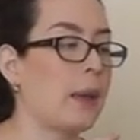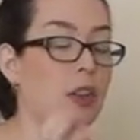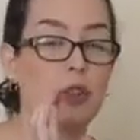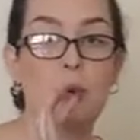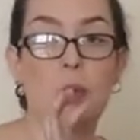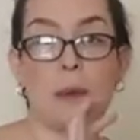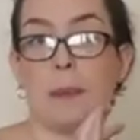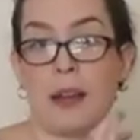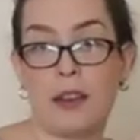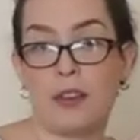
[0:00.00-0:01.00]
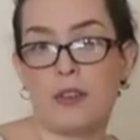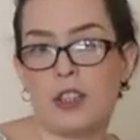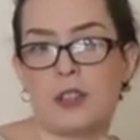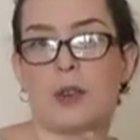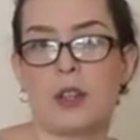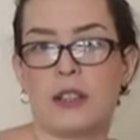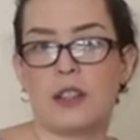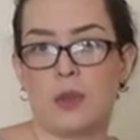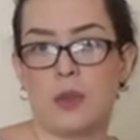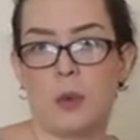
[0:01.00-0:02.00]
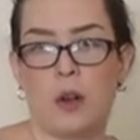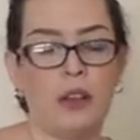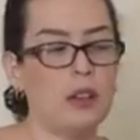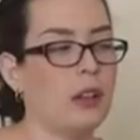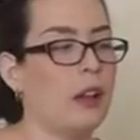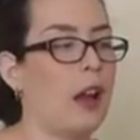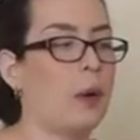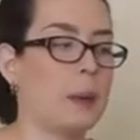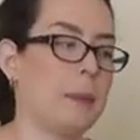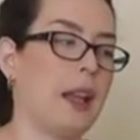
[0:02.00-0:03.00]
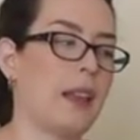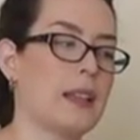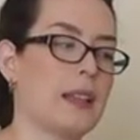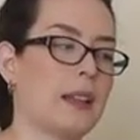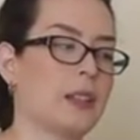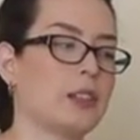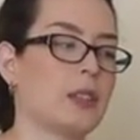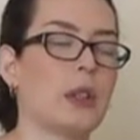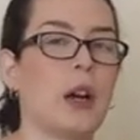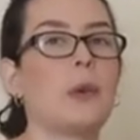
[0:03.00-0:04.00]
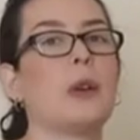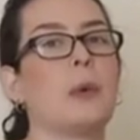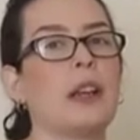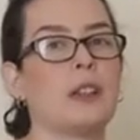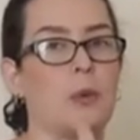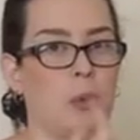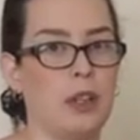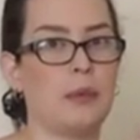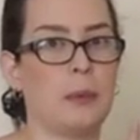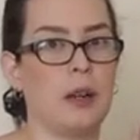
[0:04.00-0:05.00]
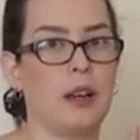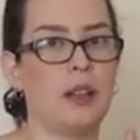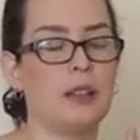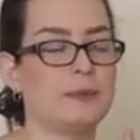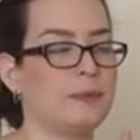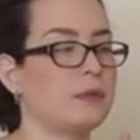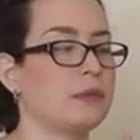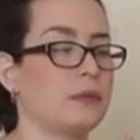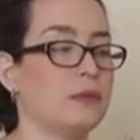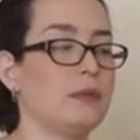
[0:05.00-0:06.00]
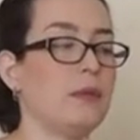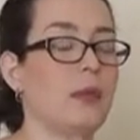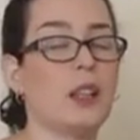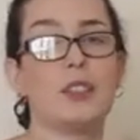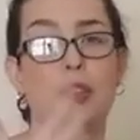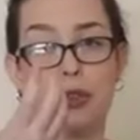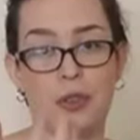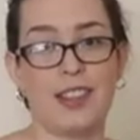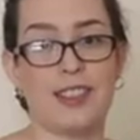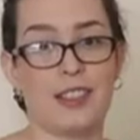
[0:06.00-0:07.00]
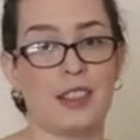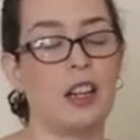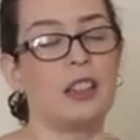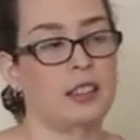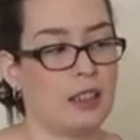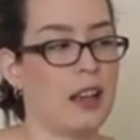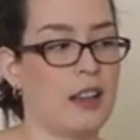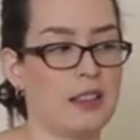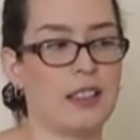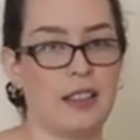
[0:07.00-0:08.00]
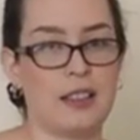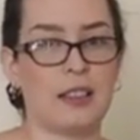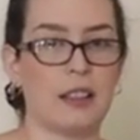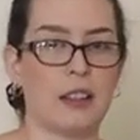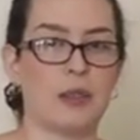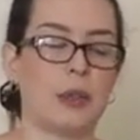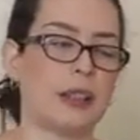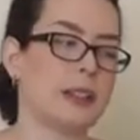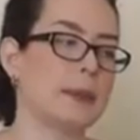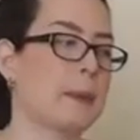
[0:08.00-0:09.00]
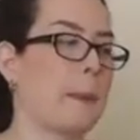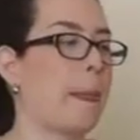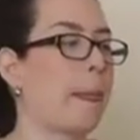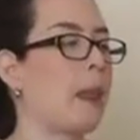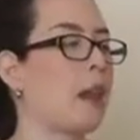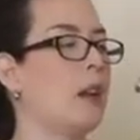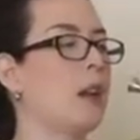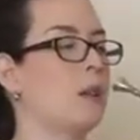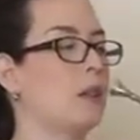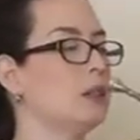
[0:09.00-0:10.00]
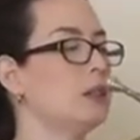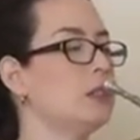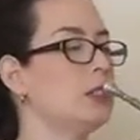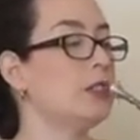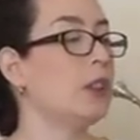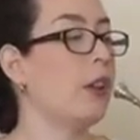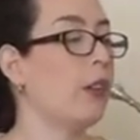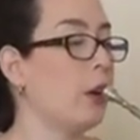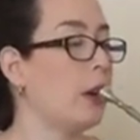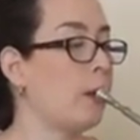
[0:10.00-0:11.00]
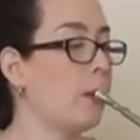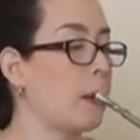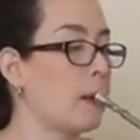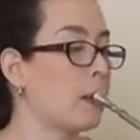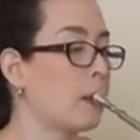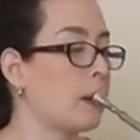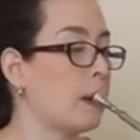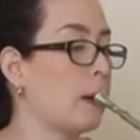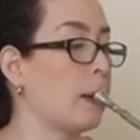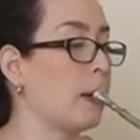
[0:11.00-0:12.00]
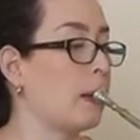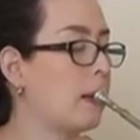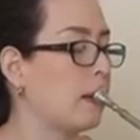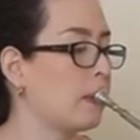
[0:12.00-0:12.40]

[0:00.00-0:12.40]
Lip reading: You will play the first voice if you want. I will play the second, so I will wait 1 bar so you can start as it is in the duet. 1, 2, 3, 1, 2, 3.